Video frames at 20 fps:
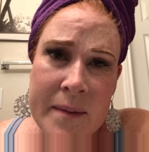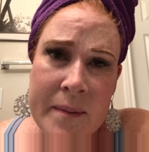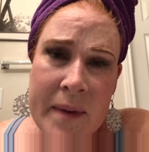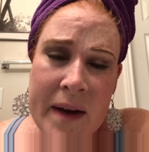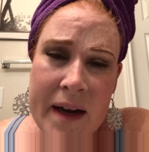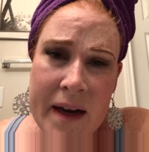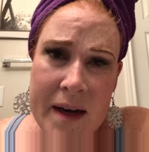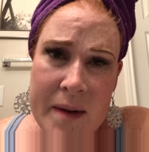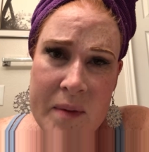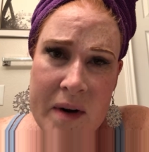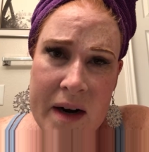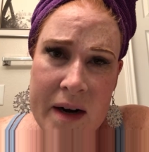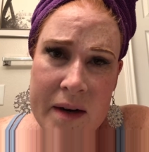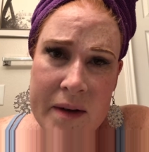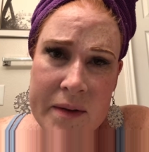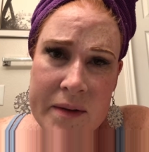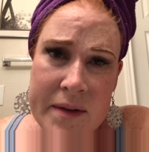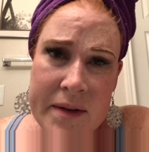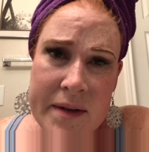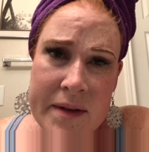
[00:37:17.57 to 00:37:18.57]
my
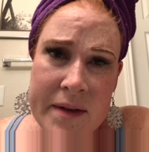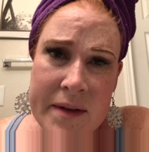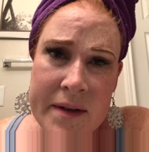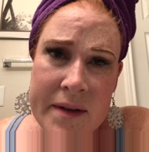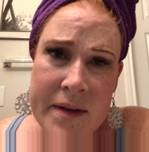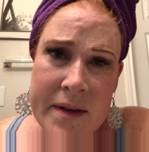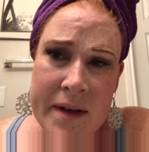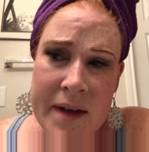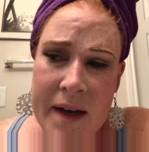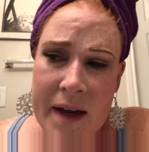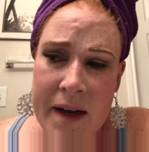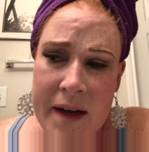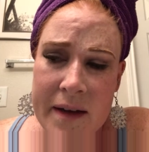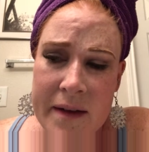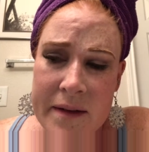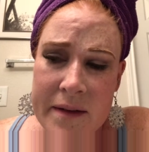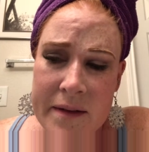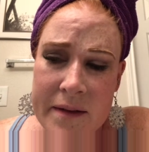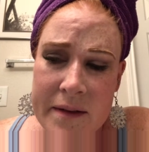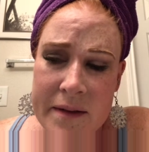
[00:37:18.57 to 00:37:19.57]
eyebrows
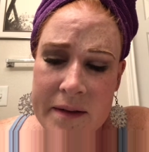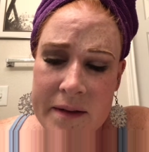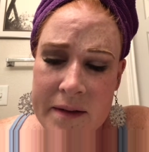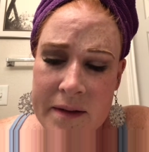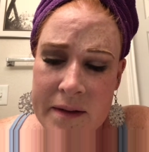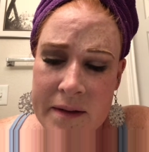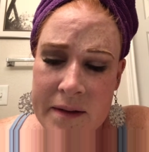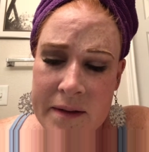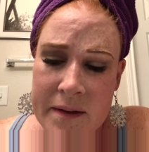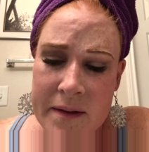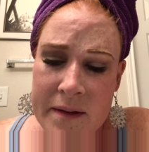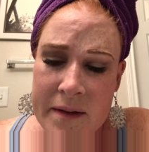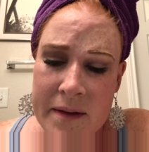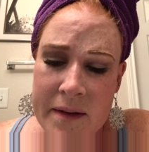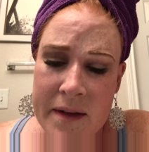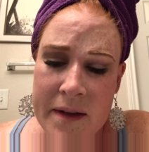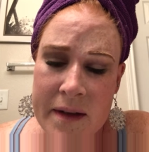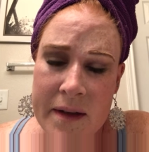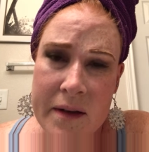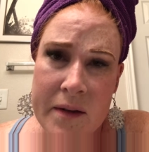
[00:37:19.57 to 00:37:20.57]
and
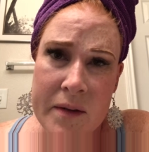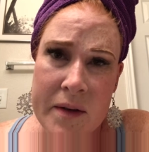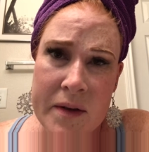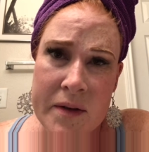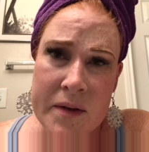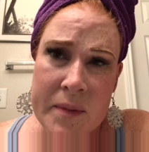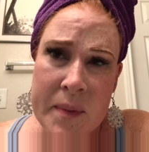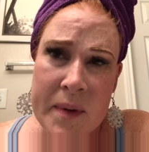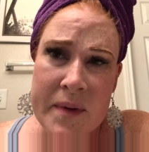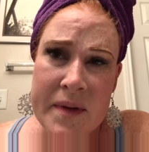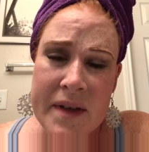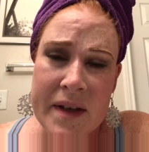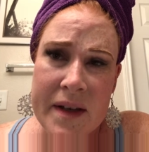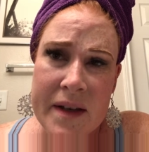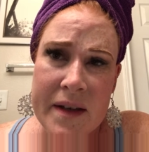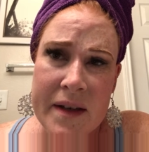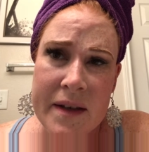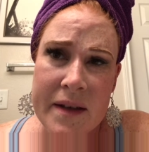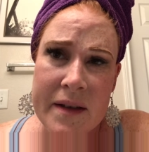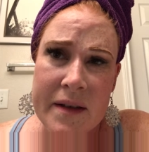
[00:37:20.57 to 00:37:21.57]
the La
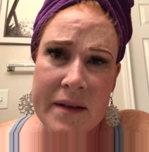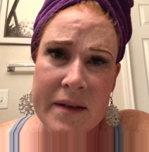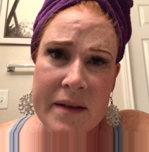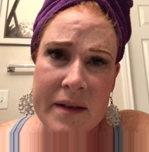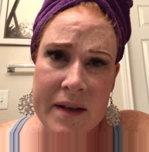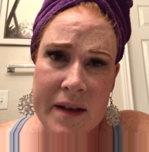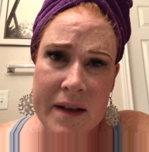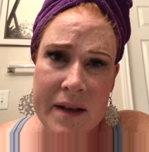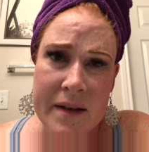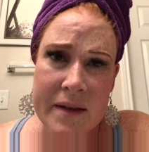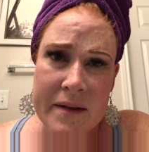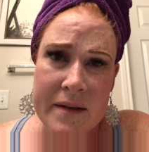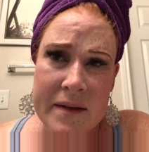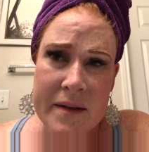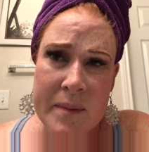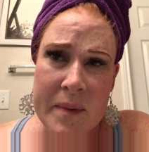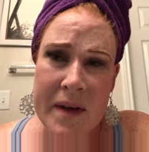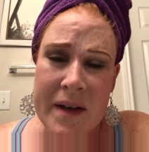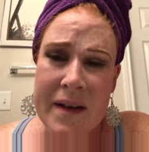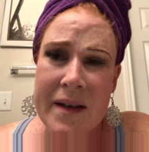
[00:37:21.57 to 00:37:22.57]
Roche-Posay things,
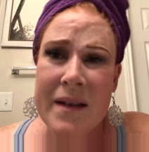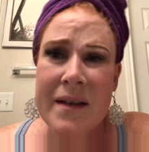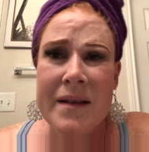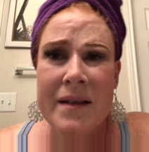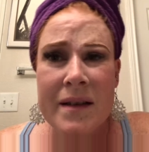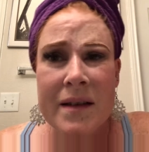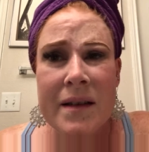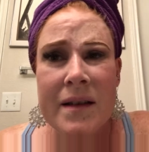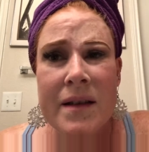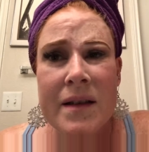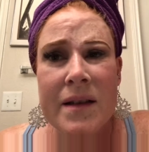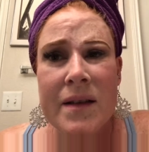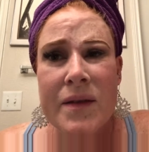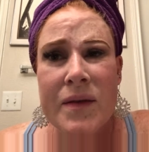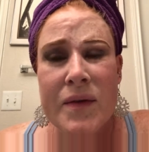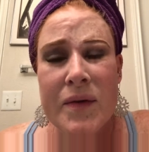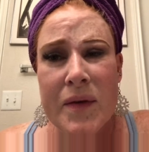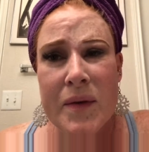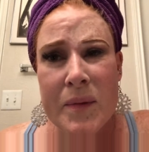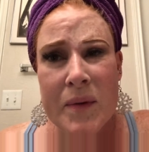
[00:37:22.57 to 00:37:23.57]
but
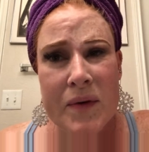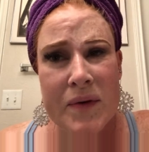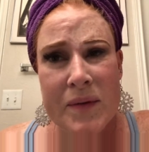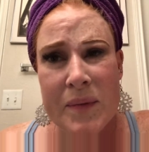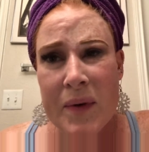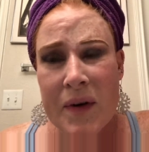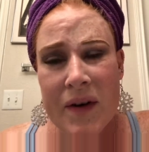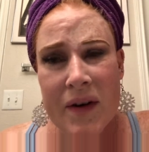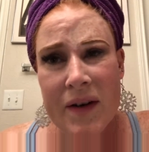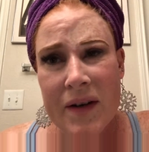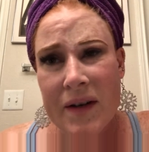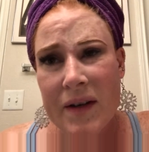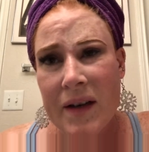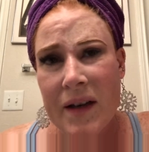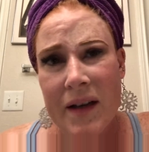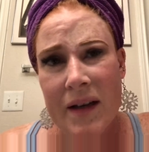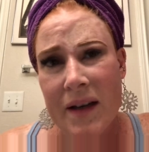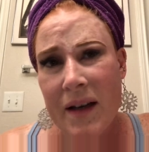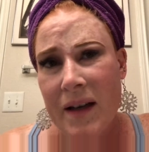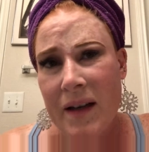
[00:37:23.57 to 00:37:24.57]
for the most part,
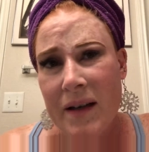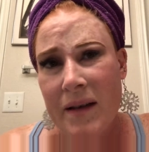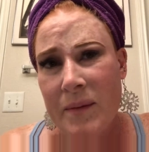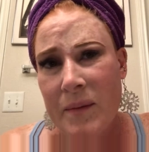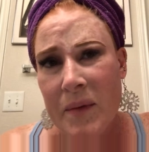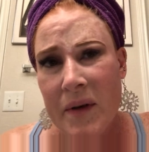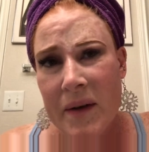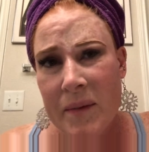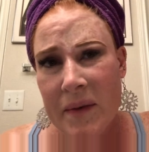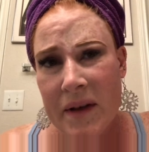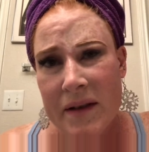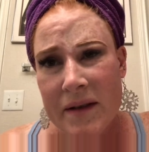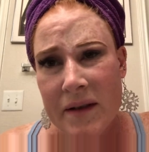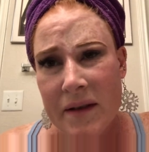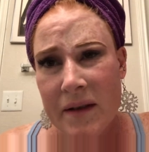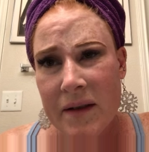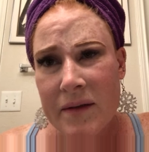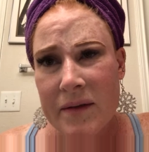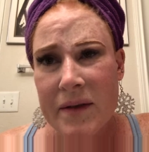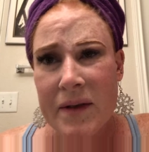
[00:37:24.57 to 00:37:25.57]
I can't bring
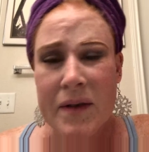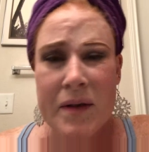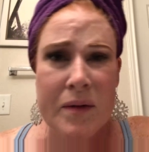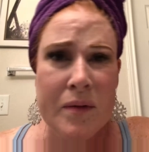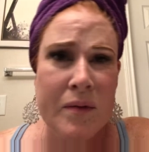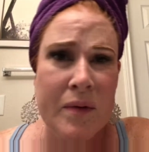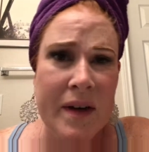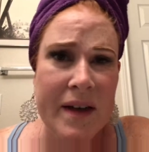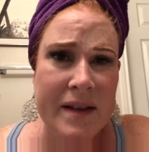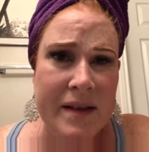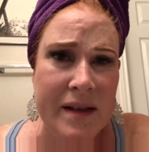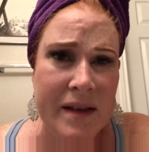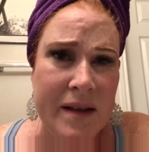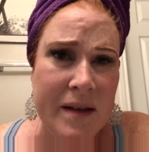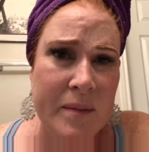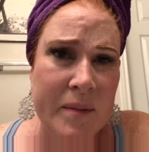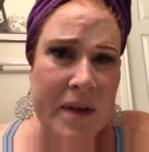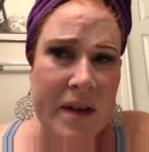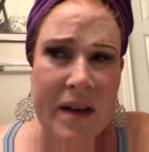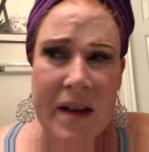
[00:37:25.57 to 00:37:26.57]
myself to go crazy
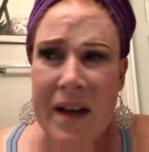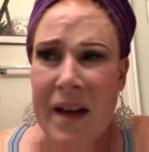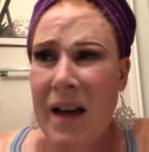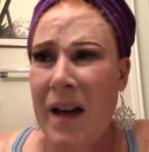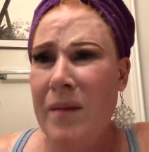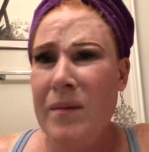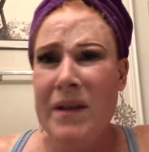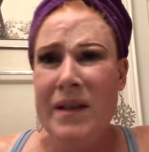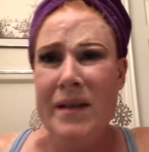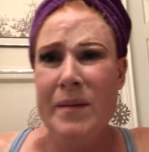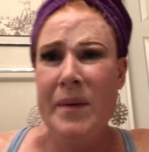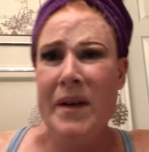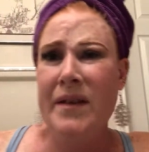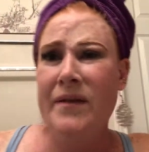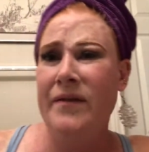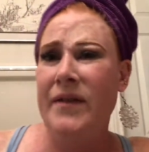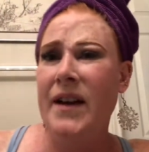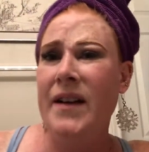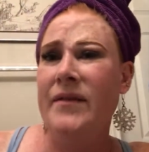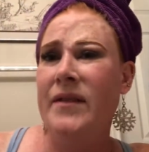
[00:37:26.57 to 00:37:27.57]
and be like, I'm gonna
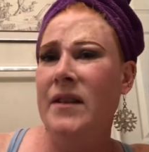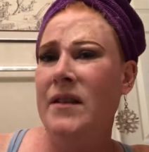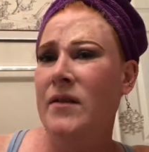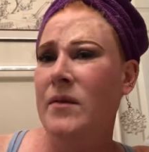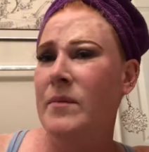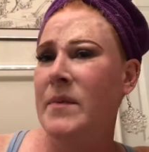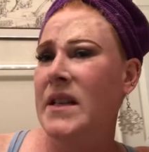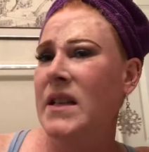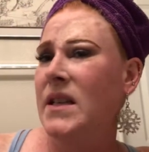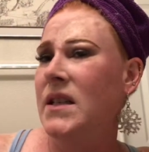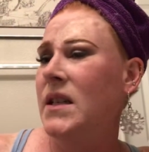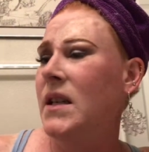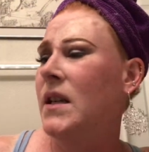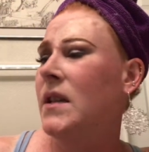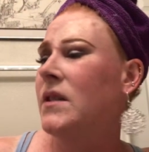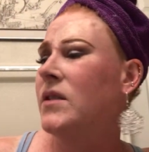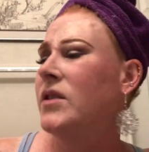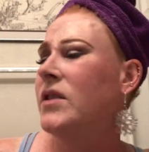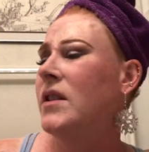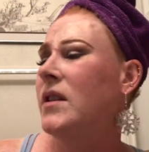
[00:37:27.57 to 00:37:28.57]
spend $500 million
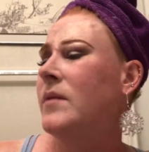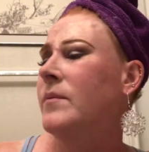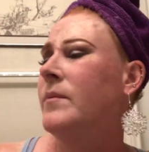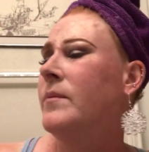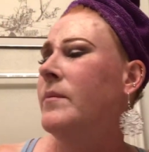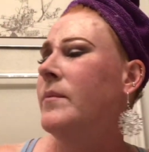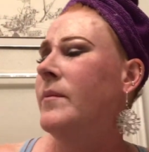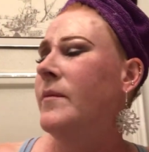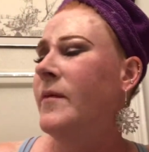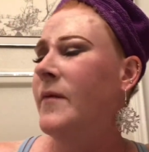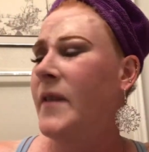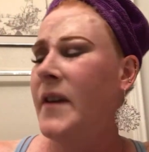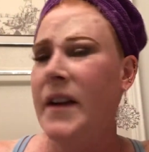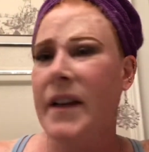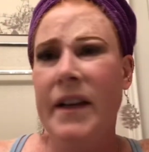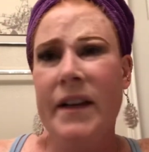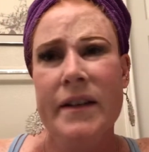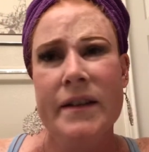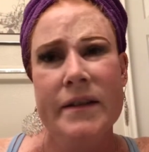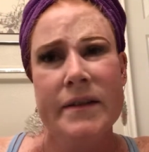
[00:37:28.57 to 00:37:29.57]
on a
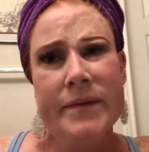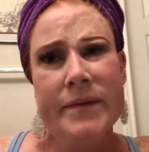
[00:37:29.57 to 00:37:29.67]
freaking,